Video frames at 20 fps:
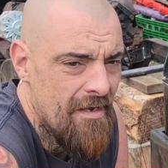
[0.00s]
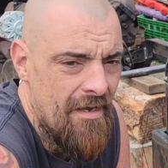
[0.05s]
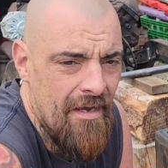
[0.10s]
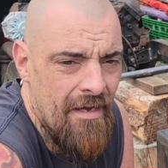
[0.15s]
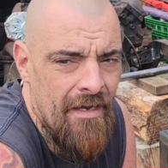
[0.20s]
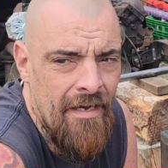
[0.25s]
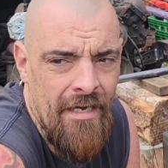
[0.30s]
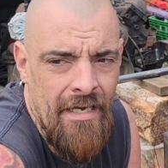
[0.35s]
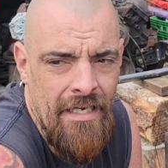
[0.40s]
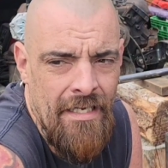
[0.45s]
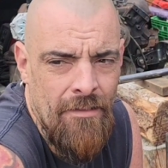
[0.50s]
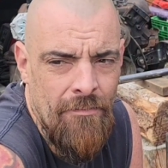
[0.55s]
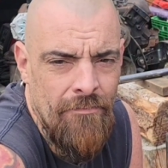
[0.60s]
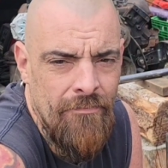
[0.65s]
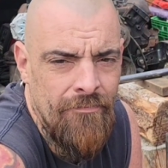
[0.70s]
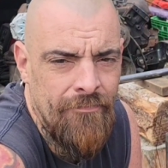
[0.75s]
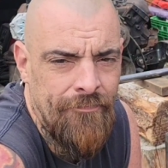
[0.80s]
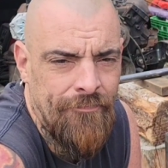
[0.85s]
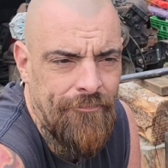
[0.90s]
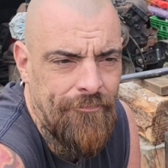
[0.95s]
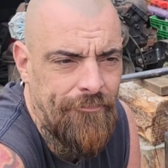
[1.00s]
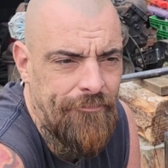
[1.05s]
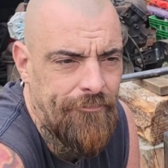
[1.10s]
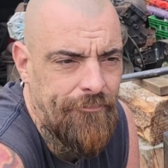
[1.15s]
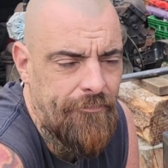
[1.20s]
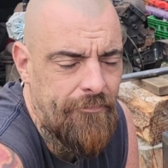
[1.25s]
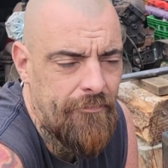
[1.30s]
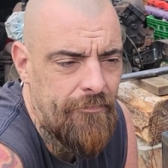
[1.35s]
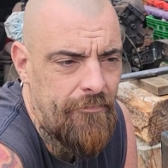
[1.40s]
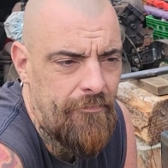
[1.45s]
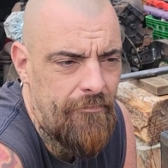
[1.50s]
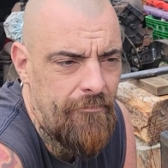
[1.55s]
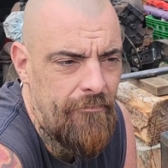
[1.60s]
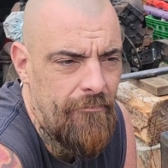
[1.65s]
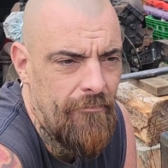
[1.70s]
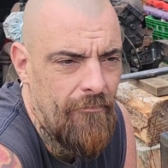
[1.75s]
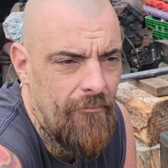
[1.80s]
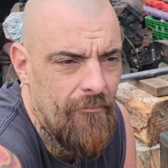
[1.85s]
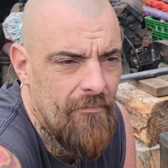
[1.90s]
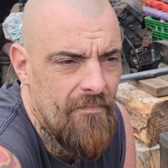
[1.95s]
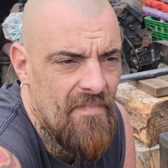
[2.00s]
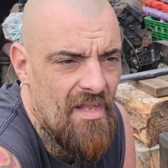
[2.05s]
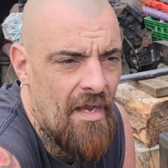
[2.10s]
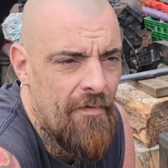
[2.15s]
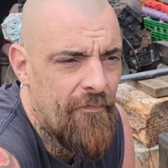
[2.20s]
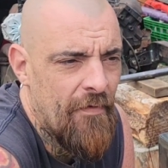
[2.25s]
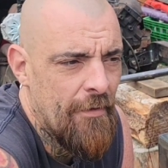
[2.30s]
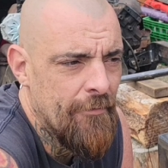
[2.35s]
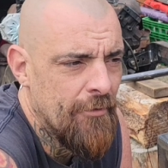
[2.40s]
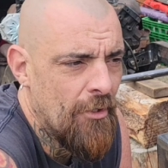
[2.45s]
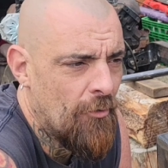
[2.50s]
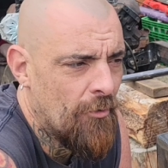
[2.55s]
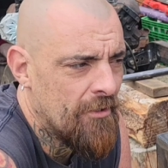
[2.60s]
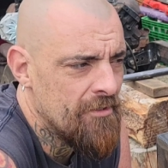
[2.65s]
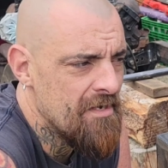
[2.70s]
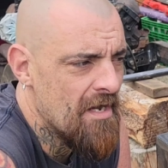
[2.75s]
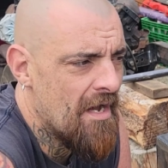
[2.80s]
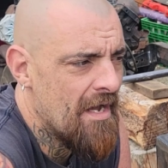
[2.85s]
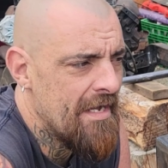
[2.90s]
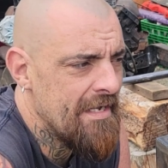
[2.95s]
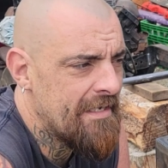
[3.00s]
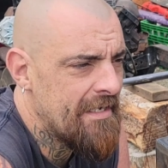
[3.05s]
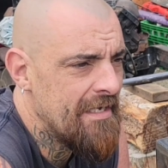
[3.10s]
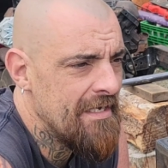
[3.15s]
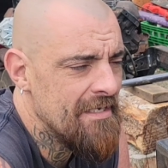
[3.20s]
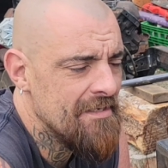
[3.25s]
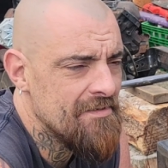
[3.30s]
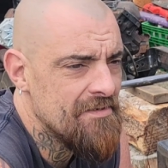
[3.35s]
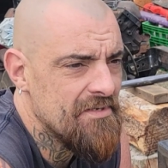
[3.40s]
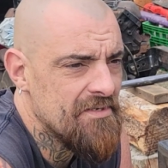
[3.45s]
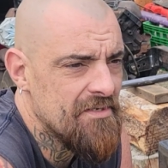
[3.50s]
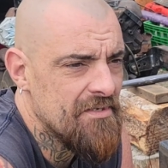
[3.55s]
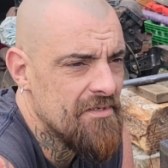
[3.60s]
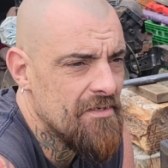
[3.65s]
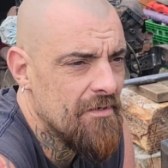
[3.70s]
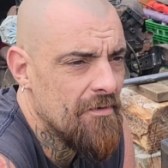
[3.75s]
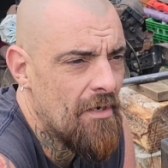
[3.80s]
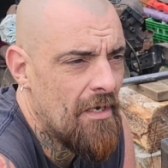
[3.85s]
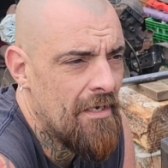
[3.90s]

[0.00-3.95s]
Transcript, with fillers: Um, I found lower die kits,